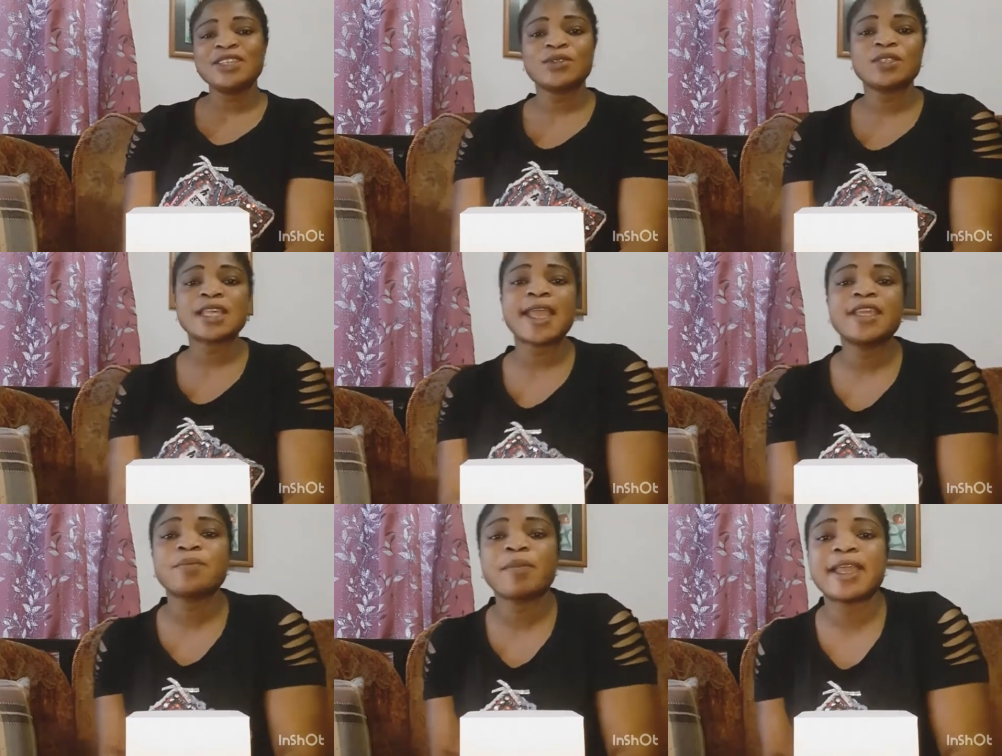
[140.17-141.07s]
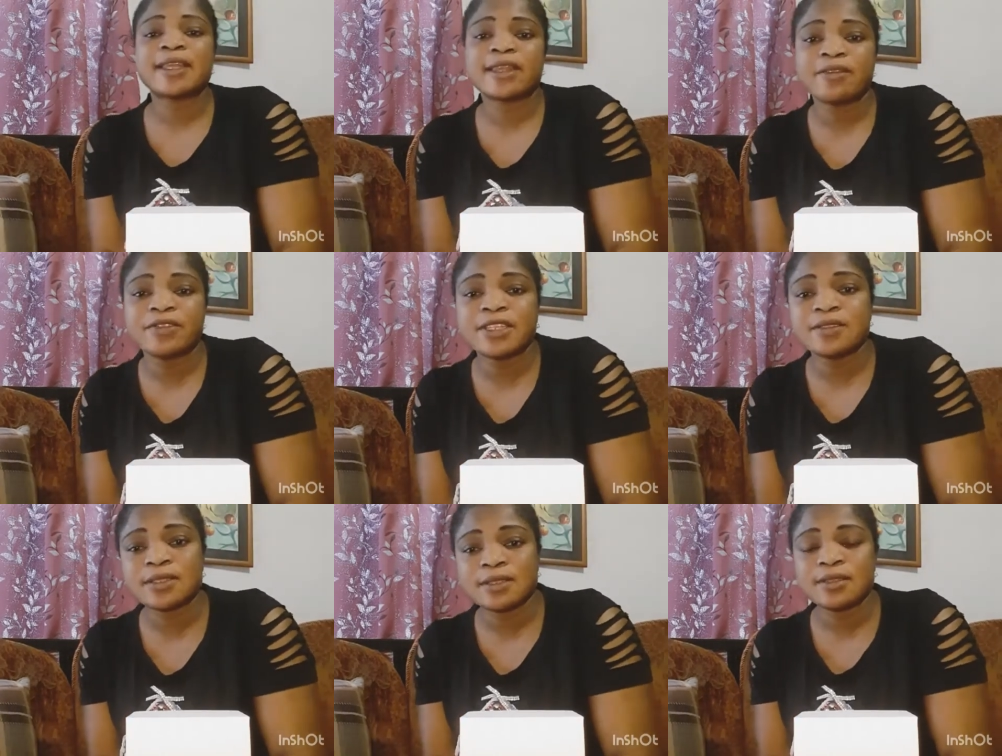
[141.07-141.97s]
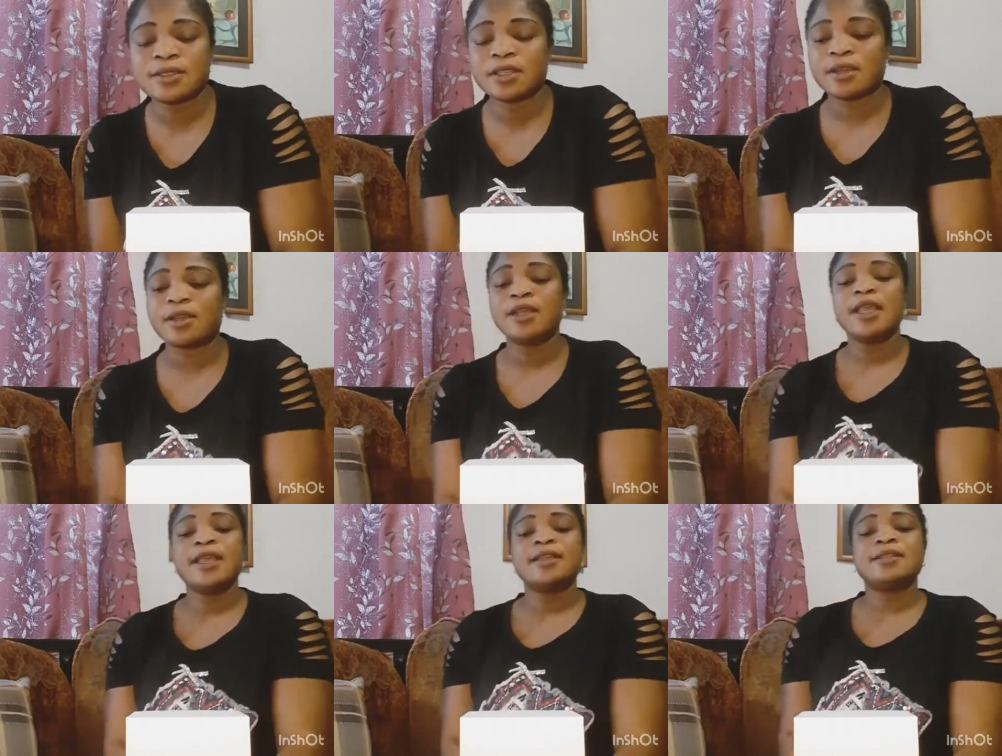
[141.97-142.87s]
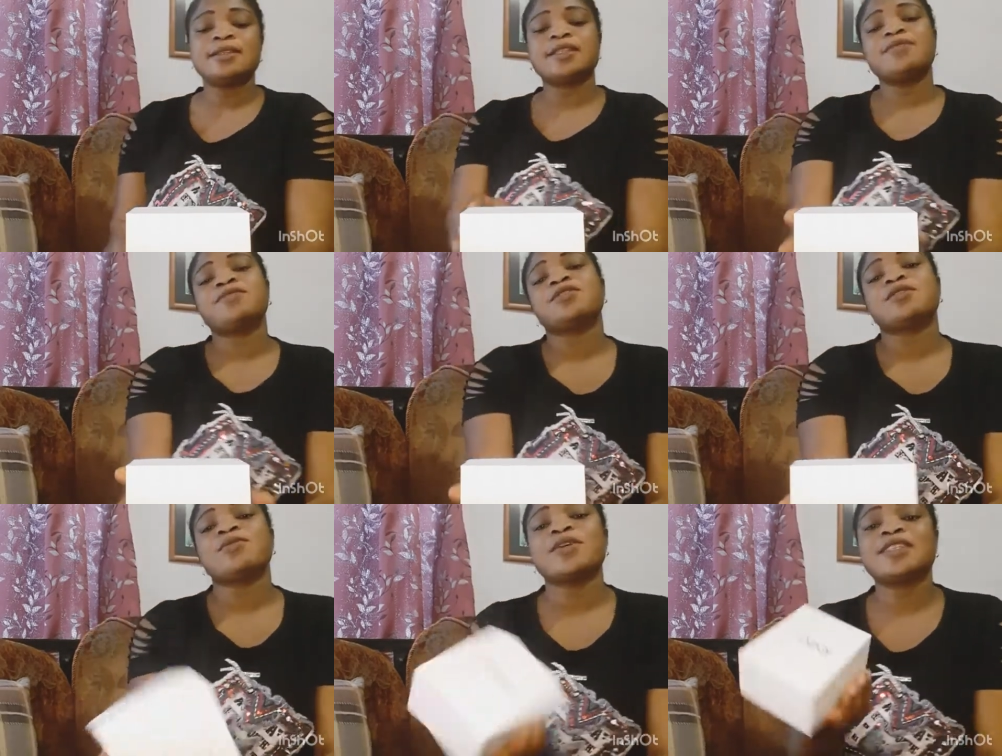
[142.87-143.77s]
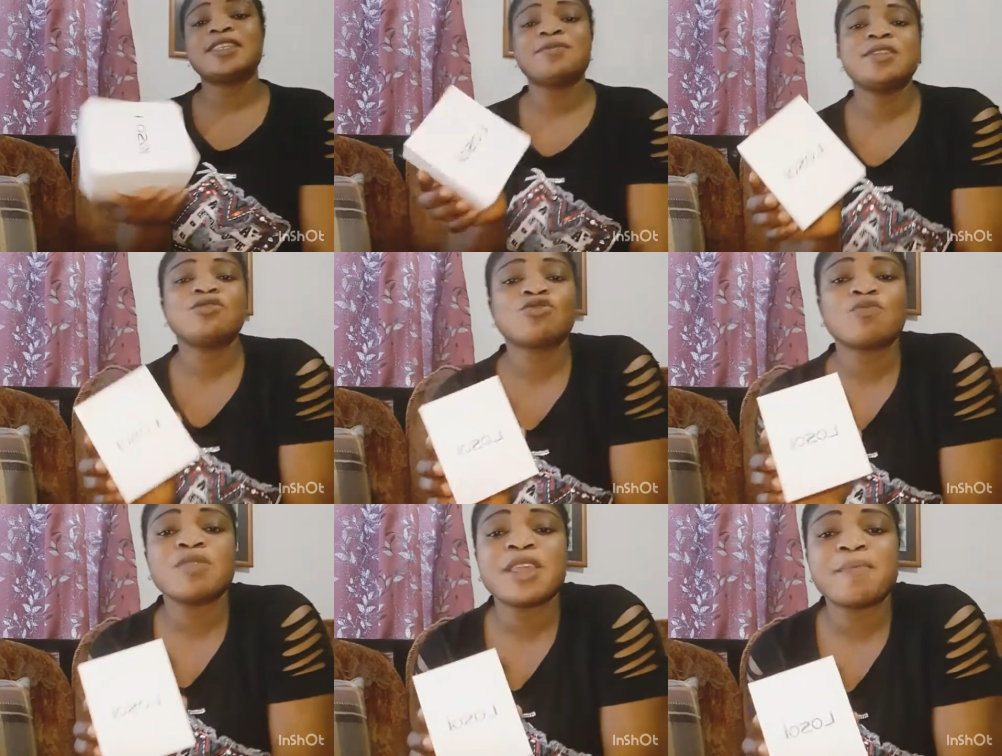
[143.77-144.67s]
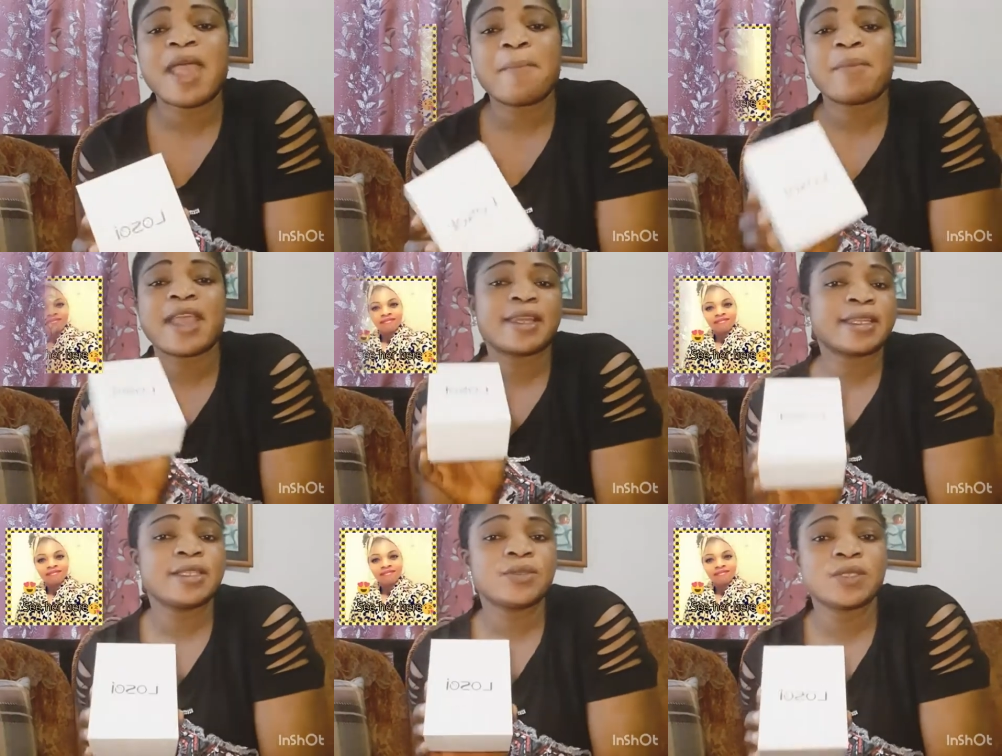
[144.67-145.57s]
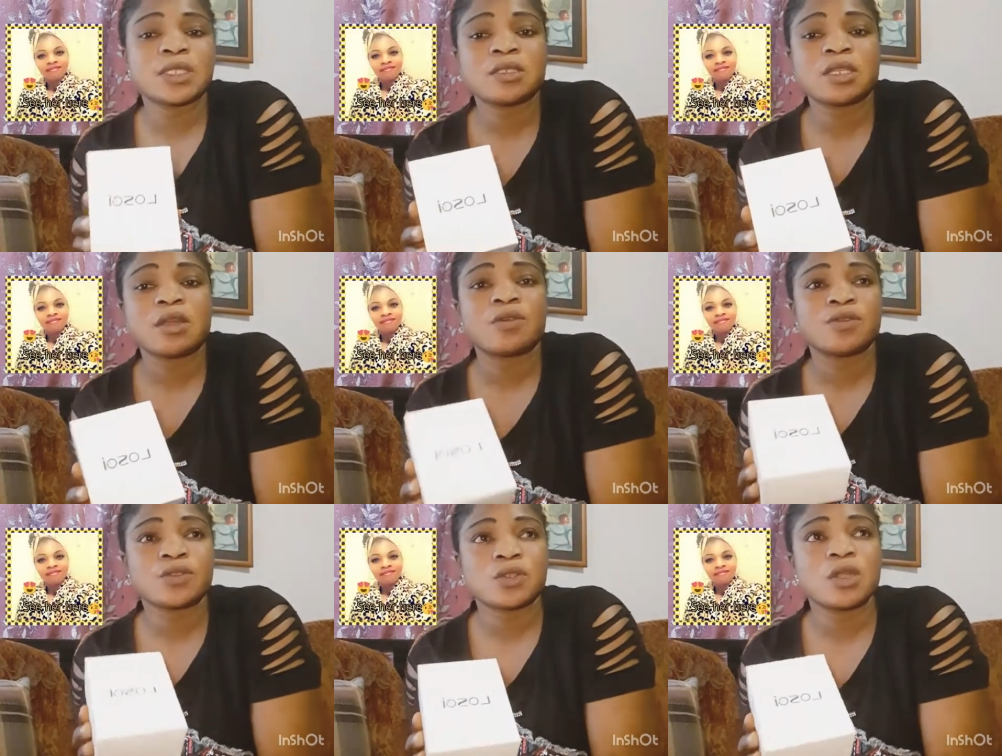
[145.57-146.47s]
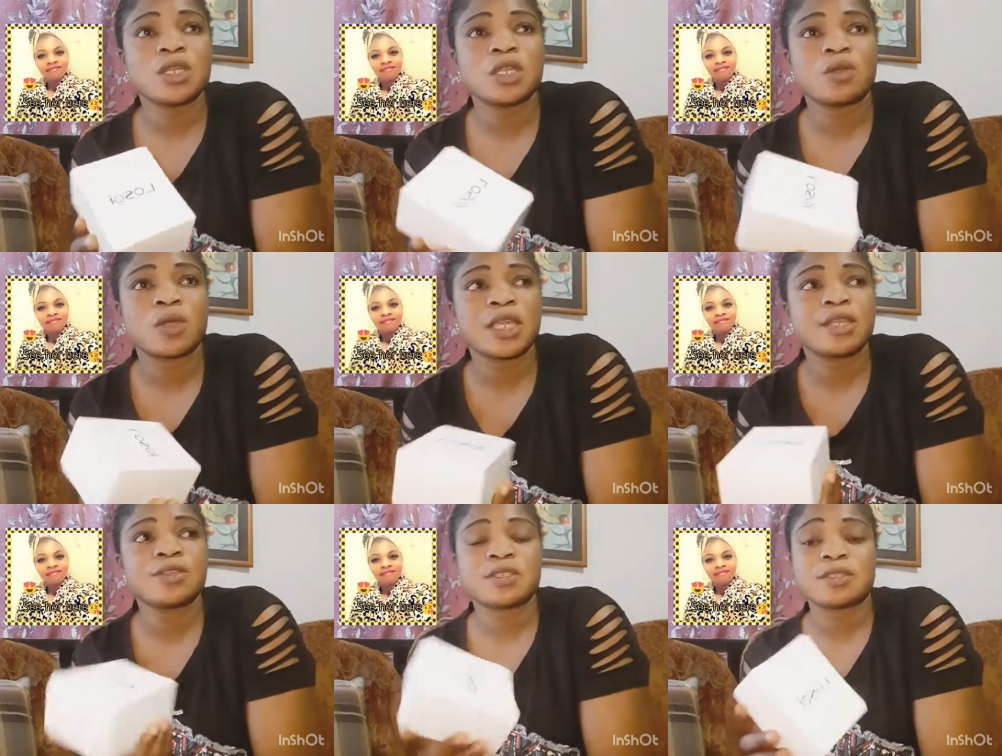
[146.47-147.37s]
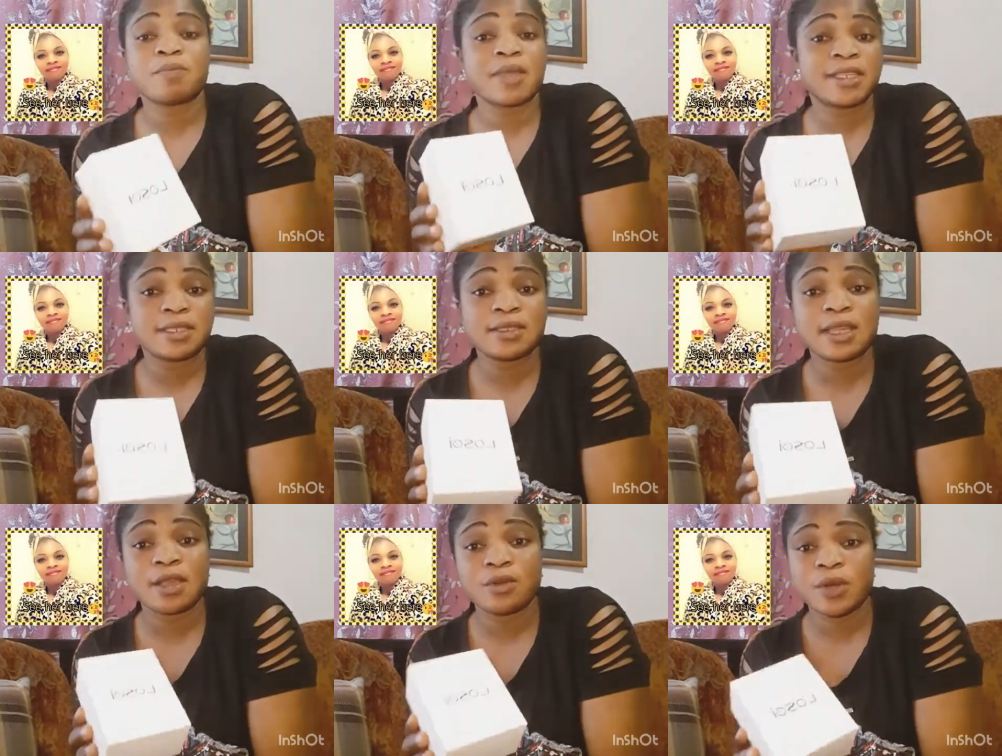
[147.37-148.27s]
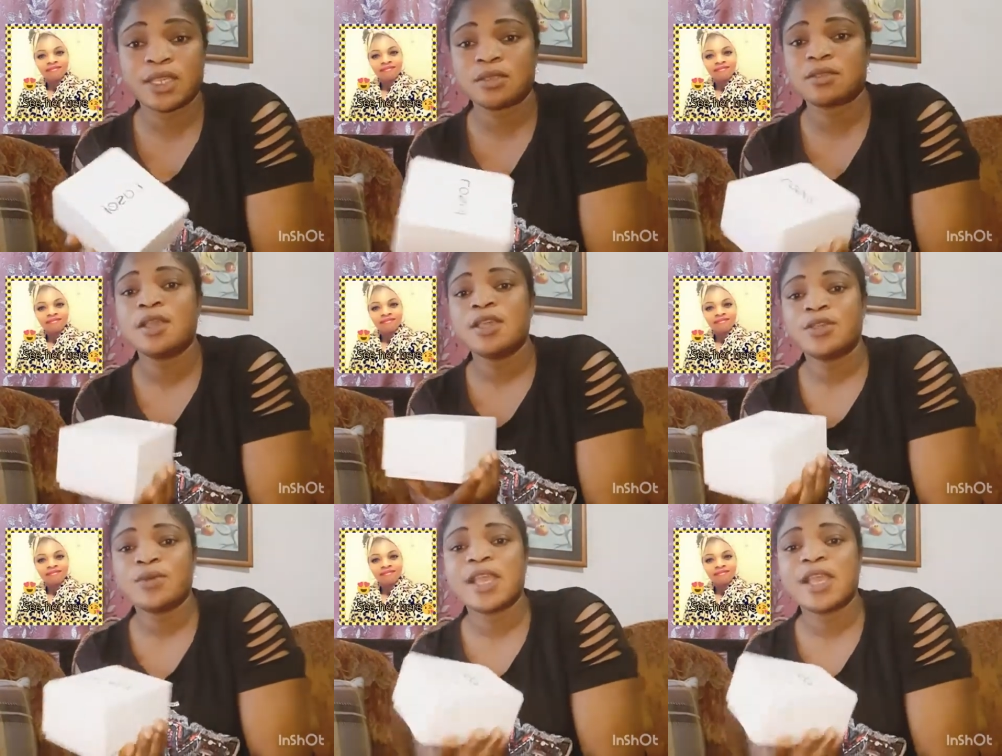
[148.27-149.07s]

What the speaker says: to thank my lovely sister. This gift was given to me by my little sister on Sunday. Okay, so my sister Grace, you